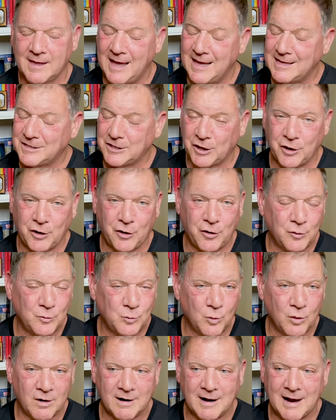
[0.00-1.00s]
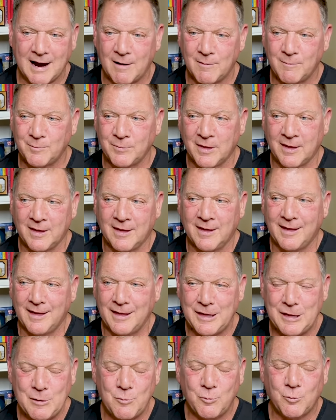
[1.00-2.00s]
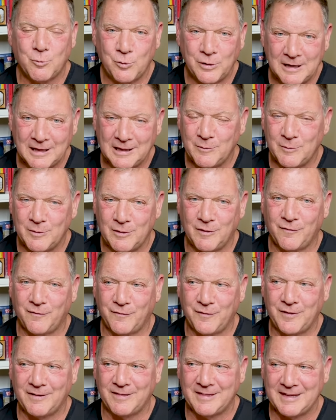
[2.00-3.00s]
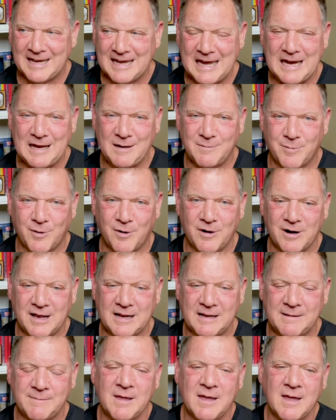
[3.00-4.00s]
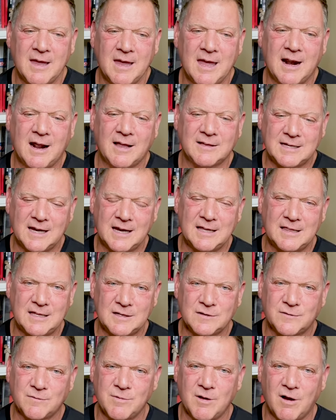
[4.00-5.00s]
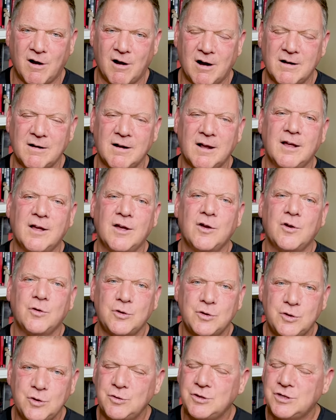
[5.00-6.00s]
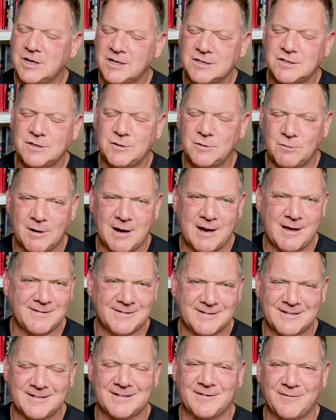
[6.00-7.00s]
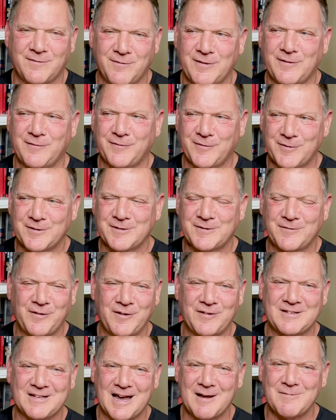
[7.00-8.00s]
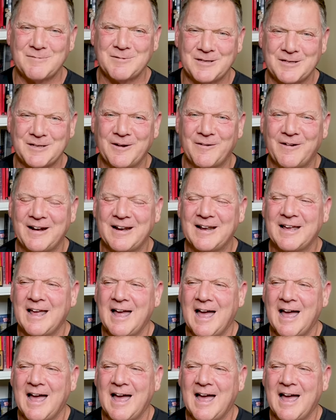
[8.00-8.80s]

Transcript: It's a good workout. You really will feel the heat burning. And I'll tell you this from the heart, do just two rounds for the first few times you do it.